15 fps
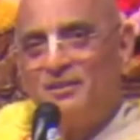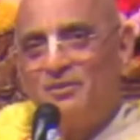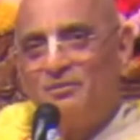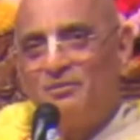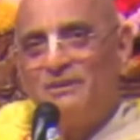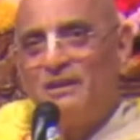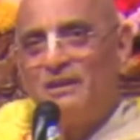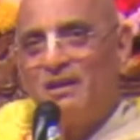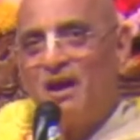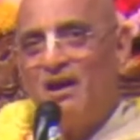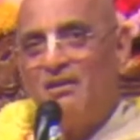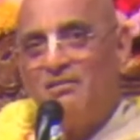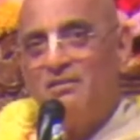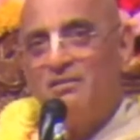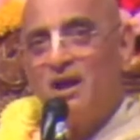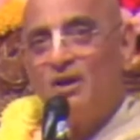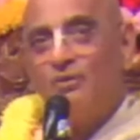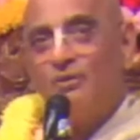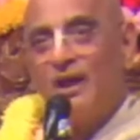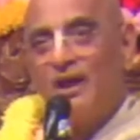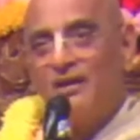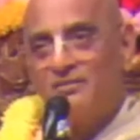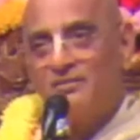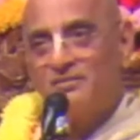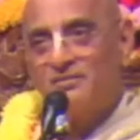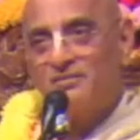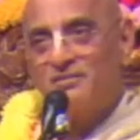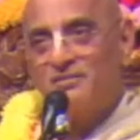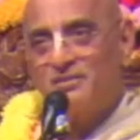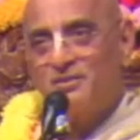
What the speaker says: with their eyes downcast